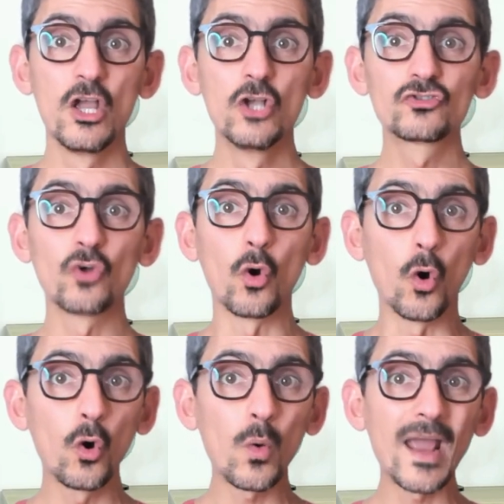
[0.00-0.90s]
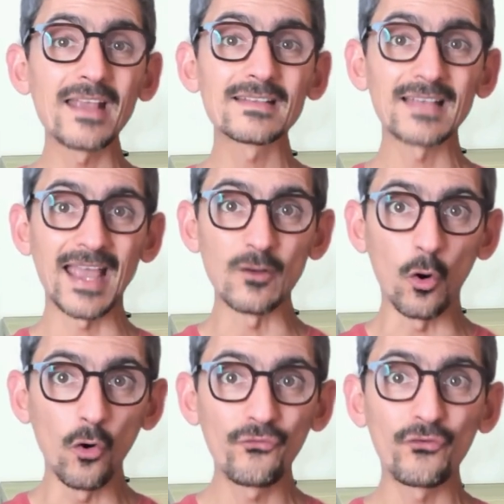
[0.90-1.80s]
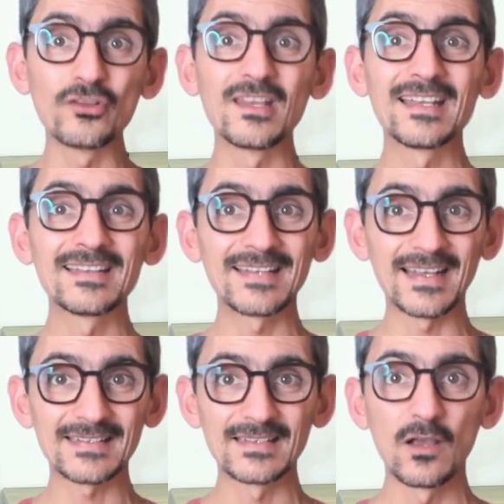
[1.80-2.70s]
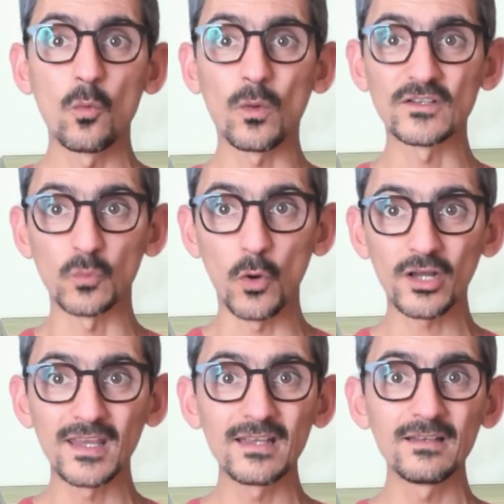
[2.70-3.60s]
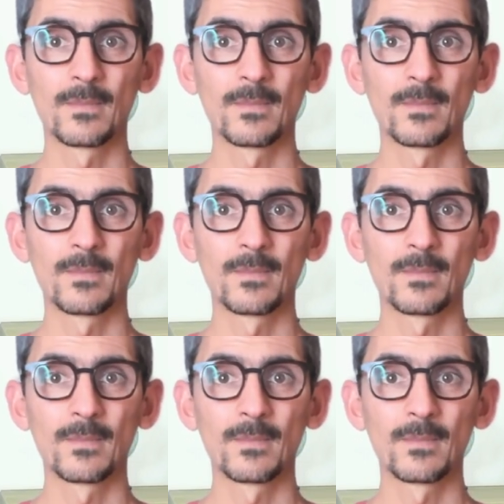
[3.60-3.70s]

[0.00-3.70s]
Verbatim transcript: So always and often test what's working.